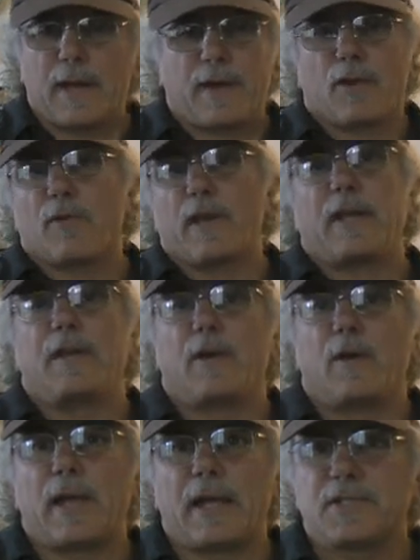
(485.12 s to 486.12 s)
Already
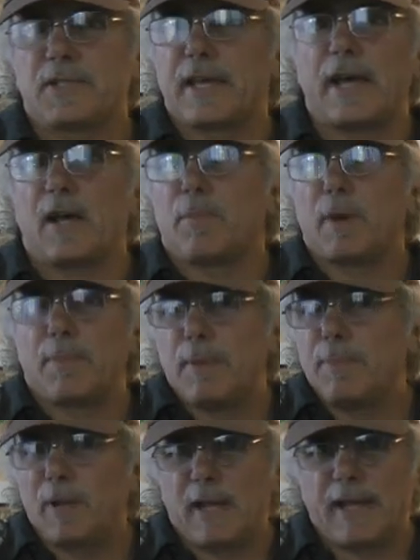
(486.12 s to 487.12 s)
know that scale, but
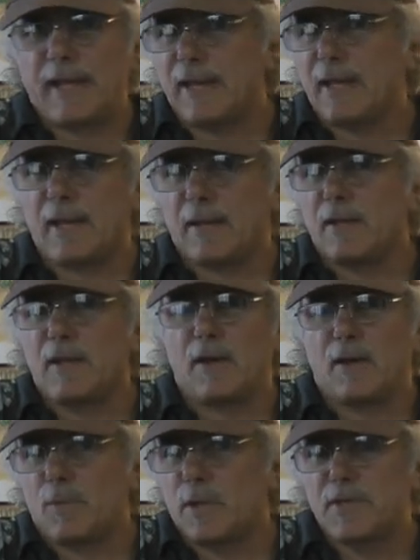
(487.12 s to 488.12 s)
be playing in it,
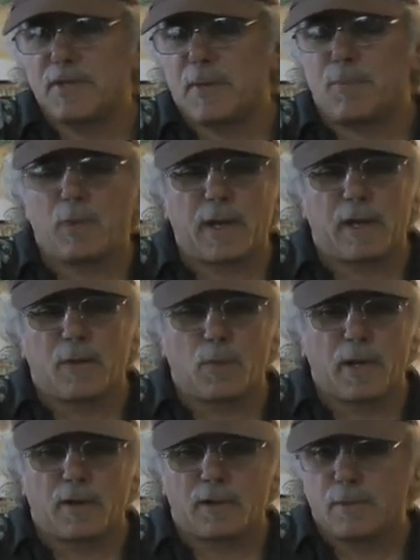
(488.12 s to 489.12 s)
with some
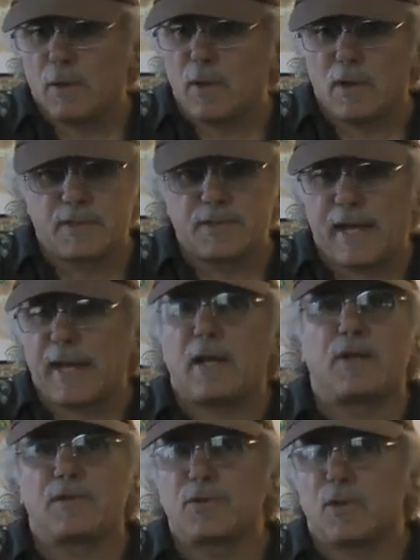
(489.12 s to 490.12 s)
weird all
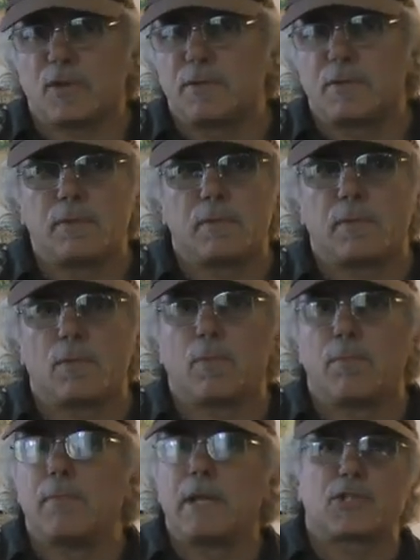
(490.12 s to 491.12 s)
downs or
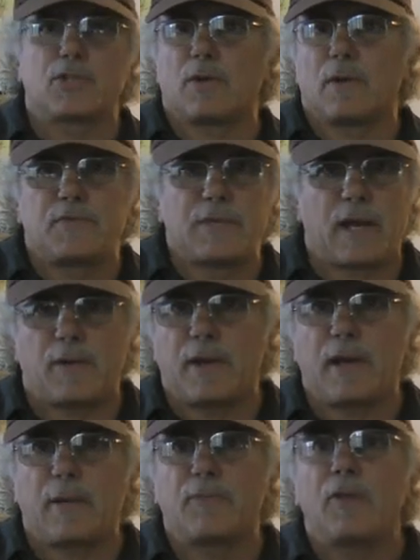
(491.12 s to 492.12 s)
mixture of down
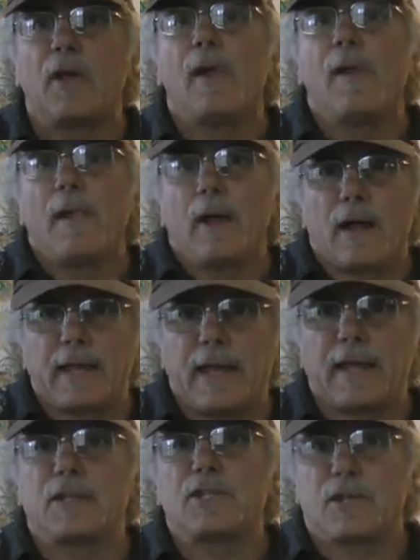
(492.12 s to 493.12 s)
and ups.
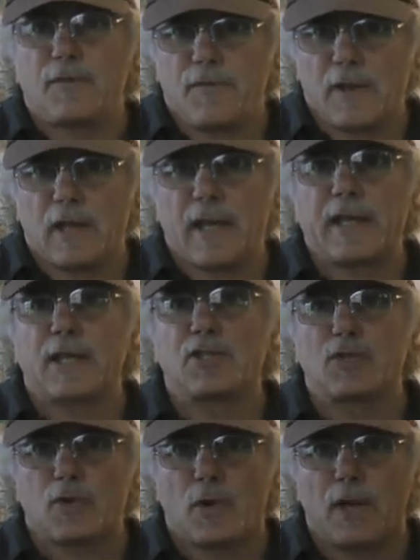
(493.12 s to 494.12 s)
Again, it should feel like a
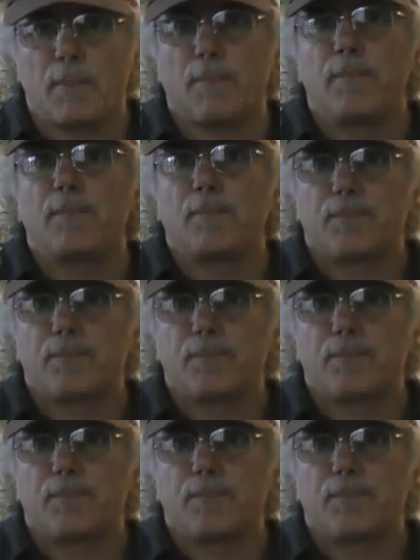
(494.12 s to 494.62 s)
strum.